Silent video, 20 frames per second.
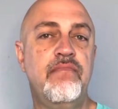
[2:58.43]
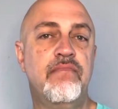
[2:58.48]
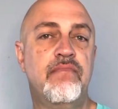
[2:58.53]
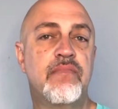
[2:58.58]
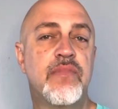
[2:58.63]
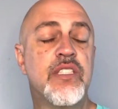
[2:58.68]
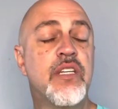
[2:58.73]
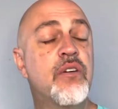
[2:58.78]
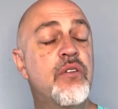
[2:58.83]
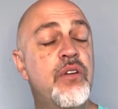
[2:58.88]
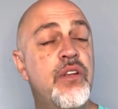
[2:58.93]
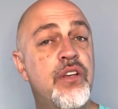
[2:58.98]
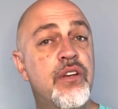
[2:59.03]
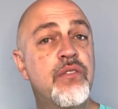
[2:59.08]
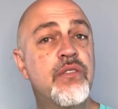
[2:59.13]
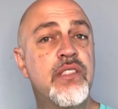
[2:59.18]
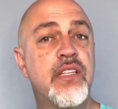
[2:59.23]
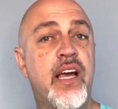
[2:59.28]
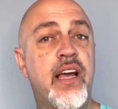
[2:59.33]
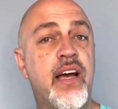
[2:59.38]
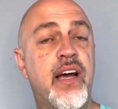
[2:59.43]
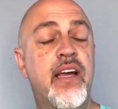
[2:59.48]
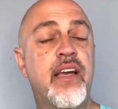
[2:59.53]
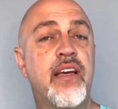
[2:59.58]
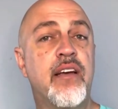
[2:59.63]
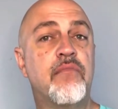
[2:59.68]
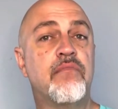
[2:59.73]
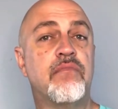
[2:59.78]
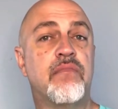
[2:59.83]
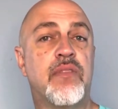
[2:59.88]
Who do you say I
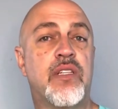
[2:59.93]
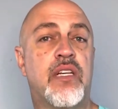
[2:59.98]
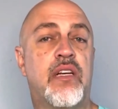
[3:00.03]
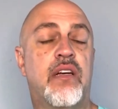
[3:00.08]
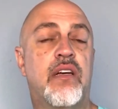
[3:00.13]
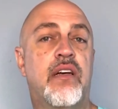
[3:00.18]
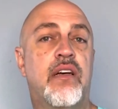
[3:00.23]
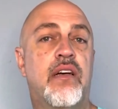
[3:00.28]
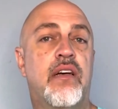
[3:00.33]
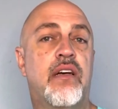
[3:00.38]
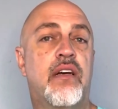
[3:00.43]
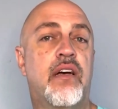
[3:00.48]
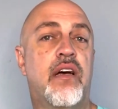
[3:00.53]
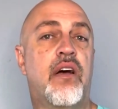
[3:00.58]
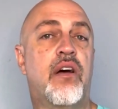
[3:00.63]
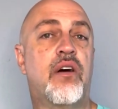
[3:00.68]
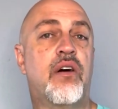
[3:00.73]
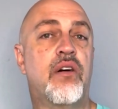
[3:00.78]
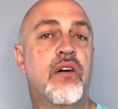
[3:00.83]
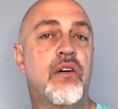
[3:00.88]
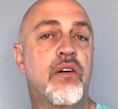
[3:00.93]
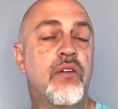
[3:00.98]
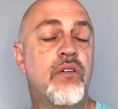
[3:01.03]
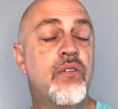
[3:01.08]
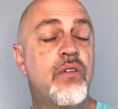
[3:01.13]
am? Who do